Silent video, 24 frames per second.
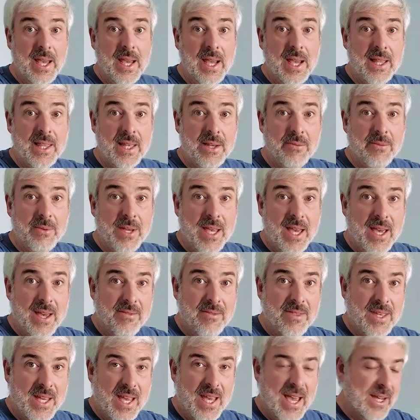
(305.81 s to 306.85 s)
And then we
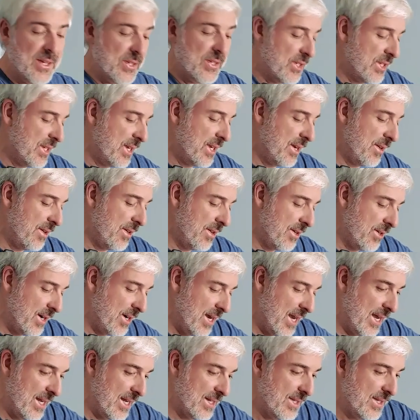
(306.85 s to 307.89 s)
have the
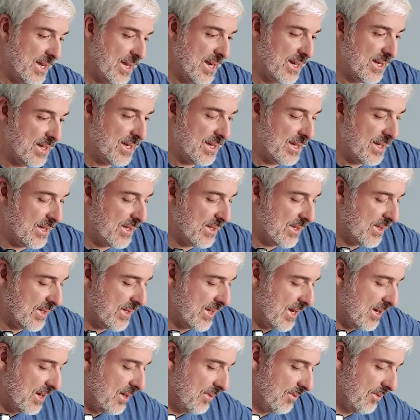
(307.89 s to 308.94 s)
exterior antenna
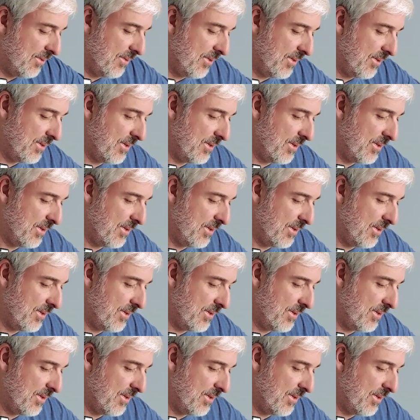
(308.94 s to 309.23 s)
itself.